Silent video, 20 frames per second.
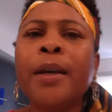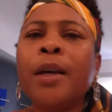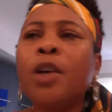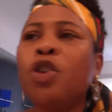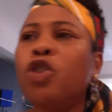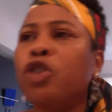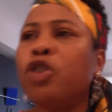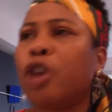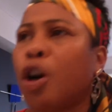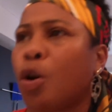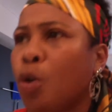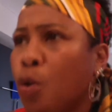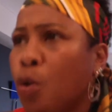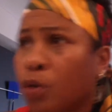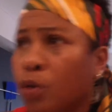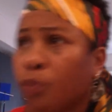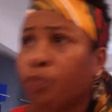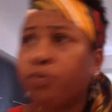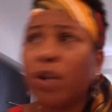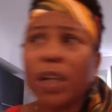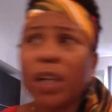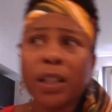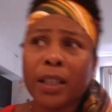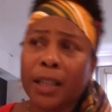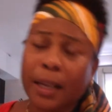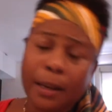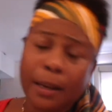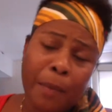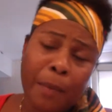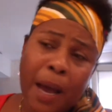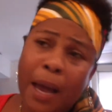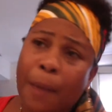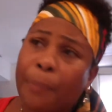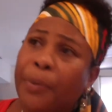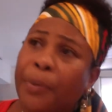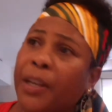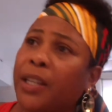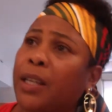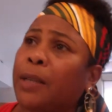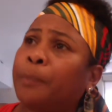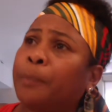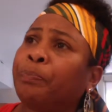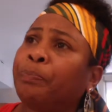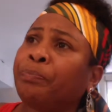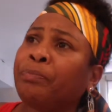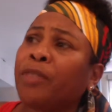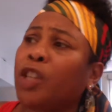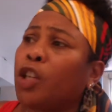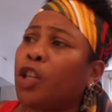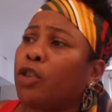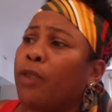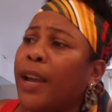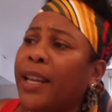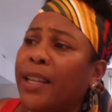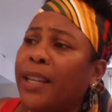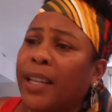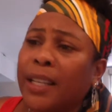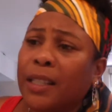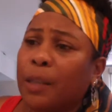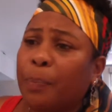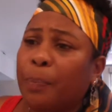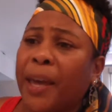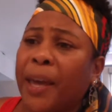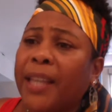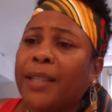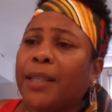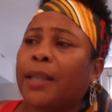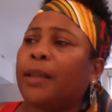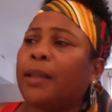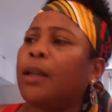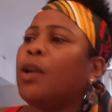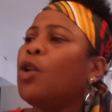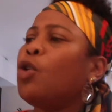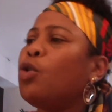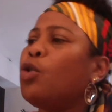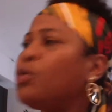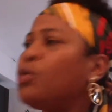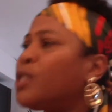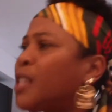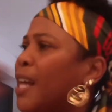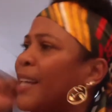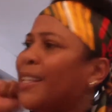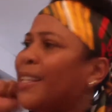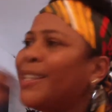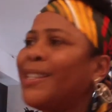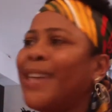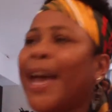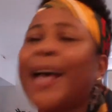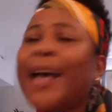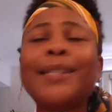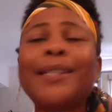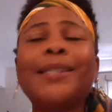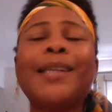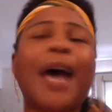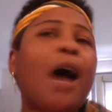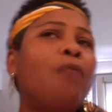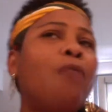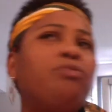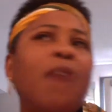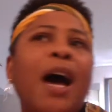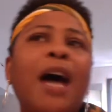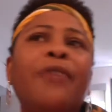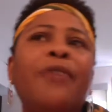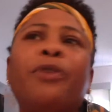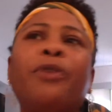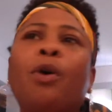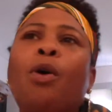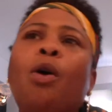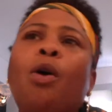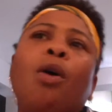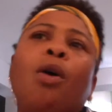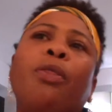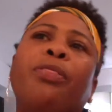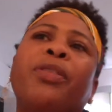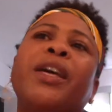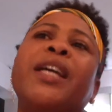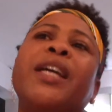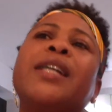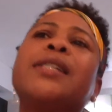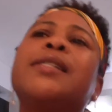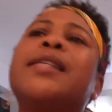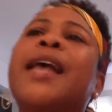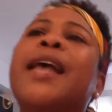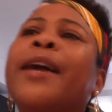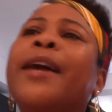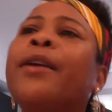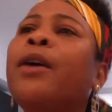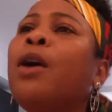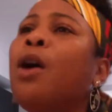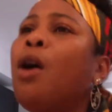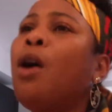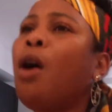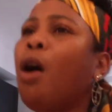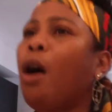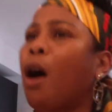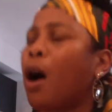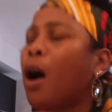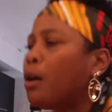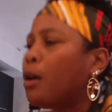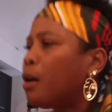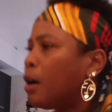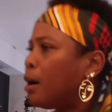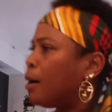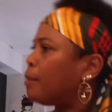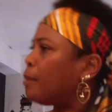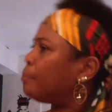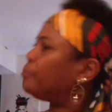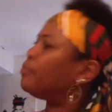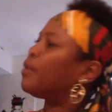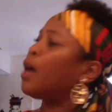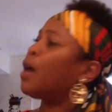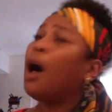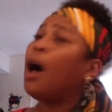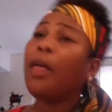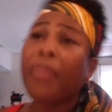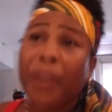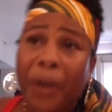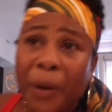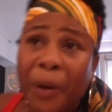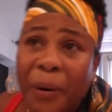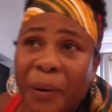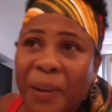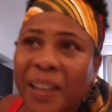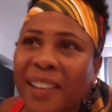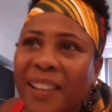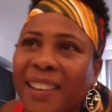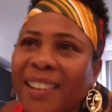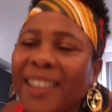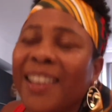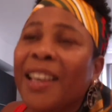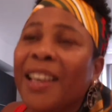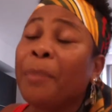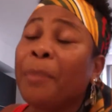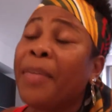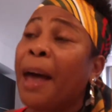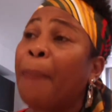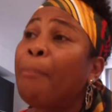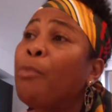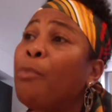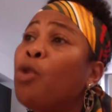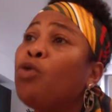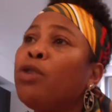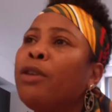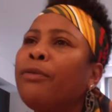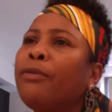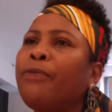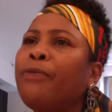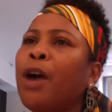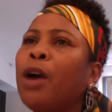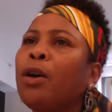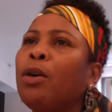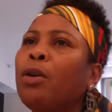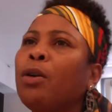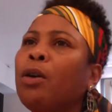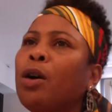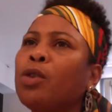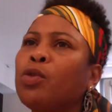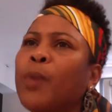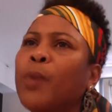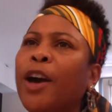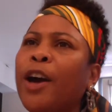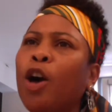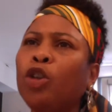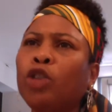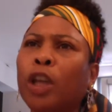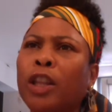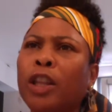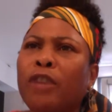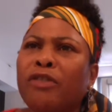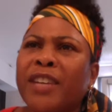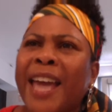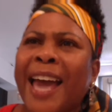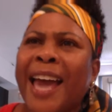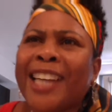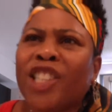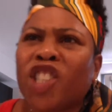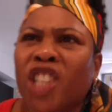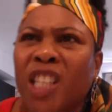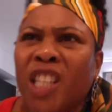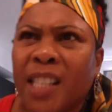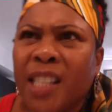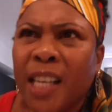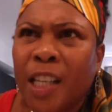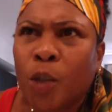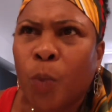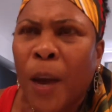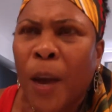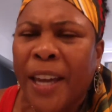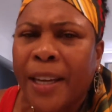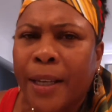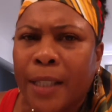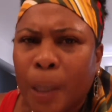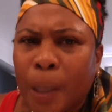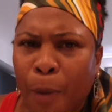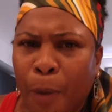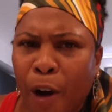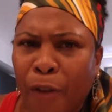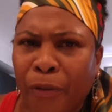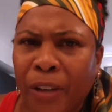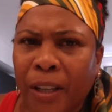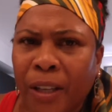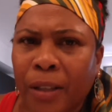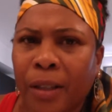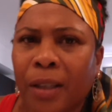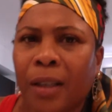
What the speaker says: who's really, in my opinion, the great independent, who's like, yes, I ride for all things that are other. That moon in Virgo goes, wait, hold on, the reaction is this. Wait, is it perfect?